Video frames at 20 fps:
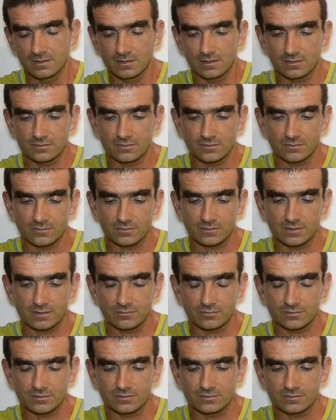I don't know what I
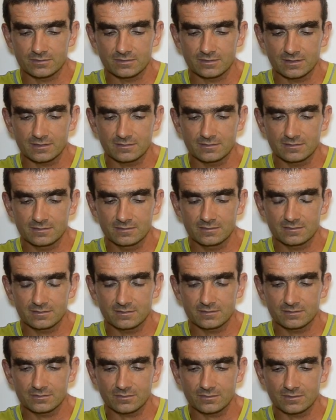wanted to
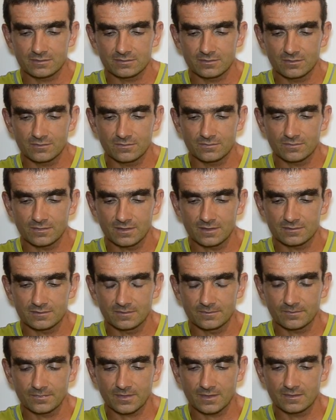say. So let's go
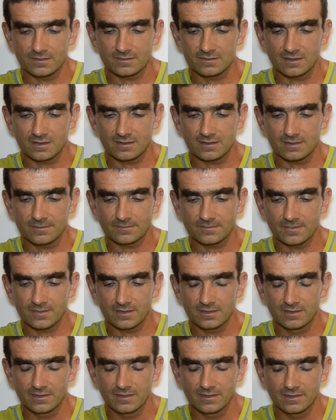further. Sarah,
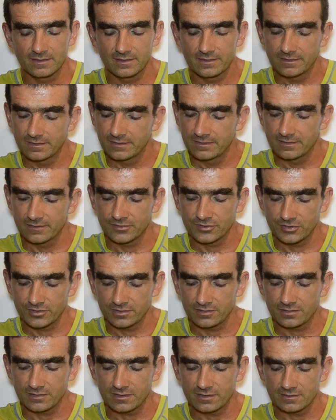
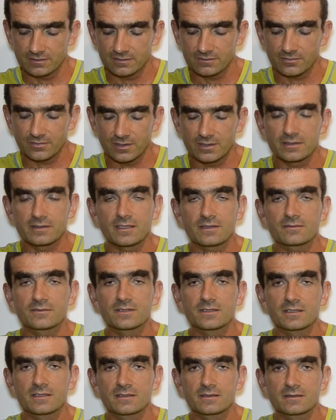she had a really tough
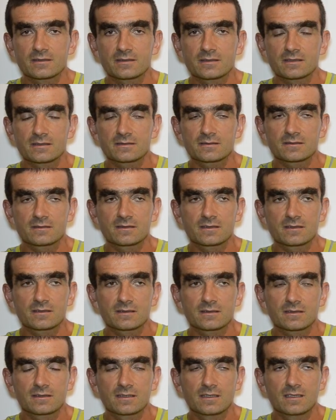day
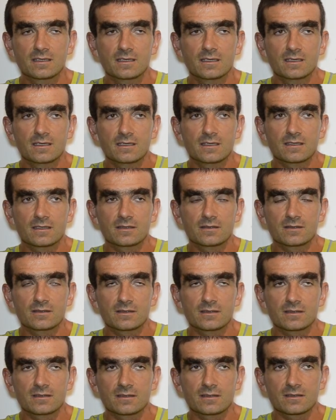yesterday. In
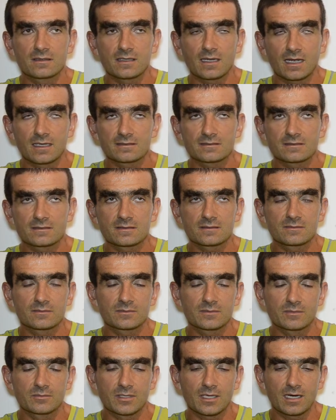the last
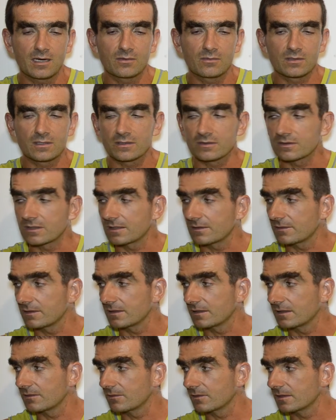maybe hour and
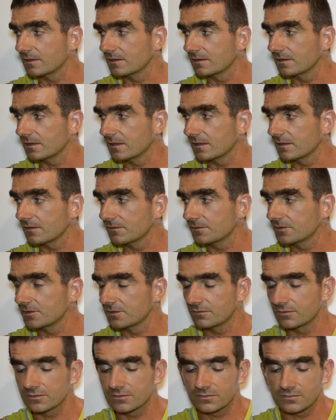a half, she
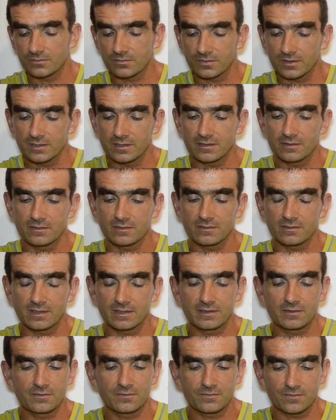was really
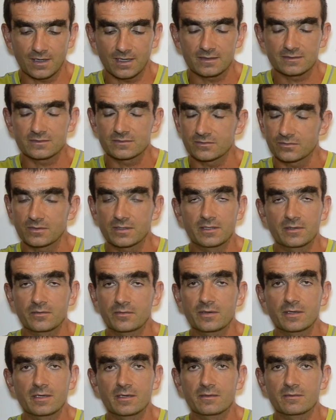running fast,
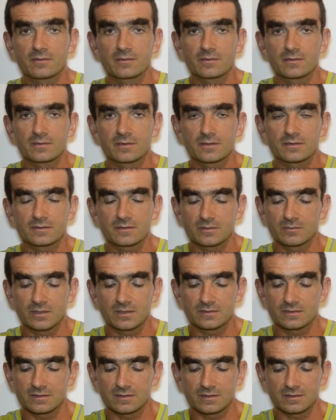really just
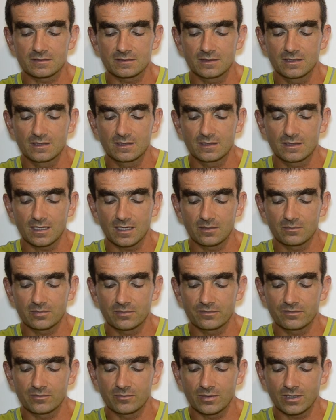amazing,
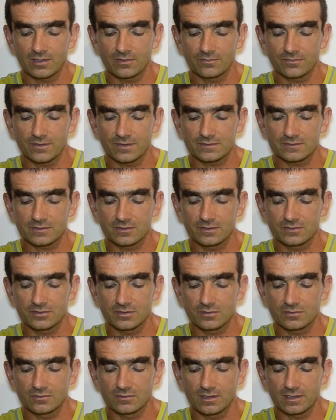unbelievable how fast she
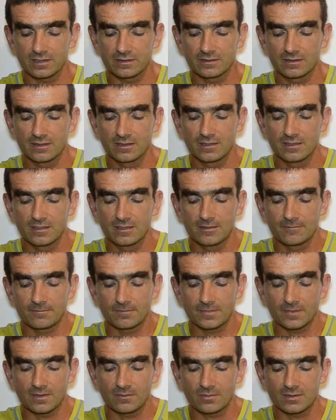could run.
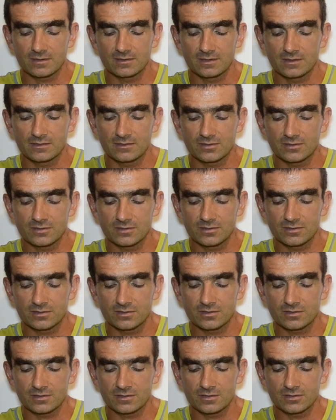But then
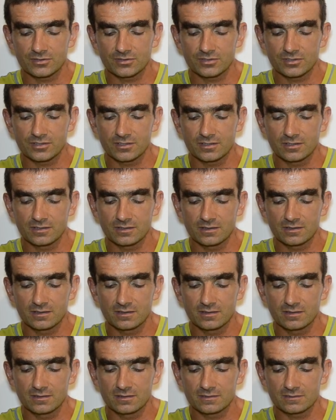
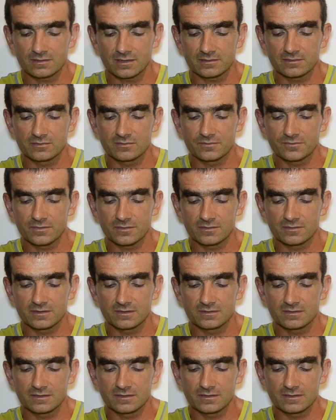she started to feel
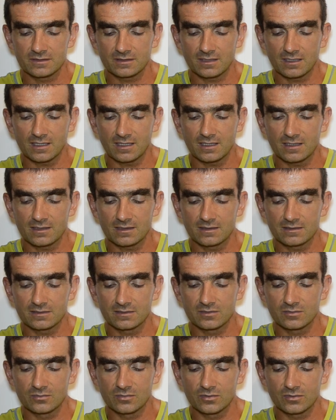dizzy in the car, and
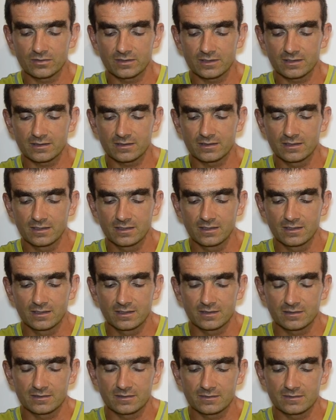in the morning
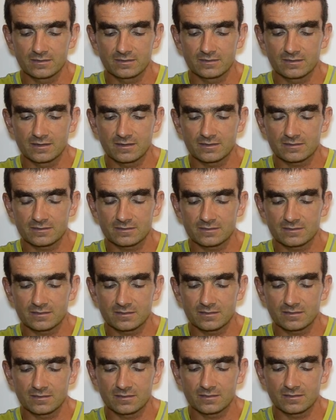this dizziness
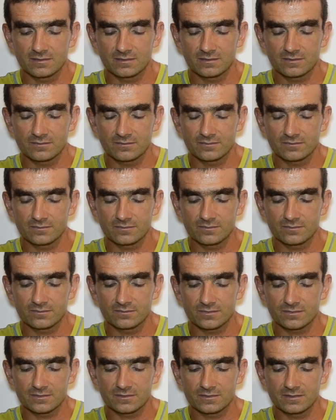still
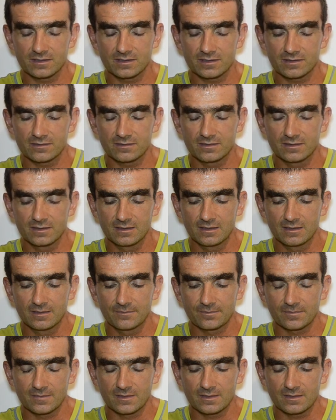was there,
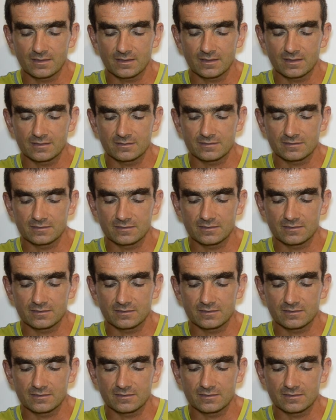and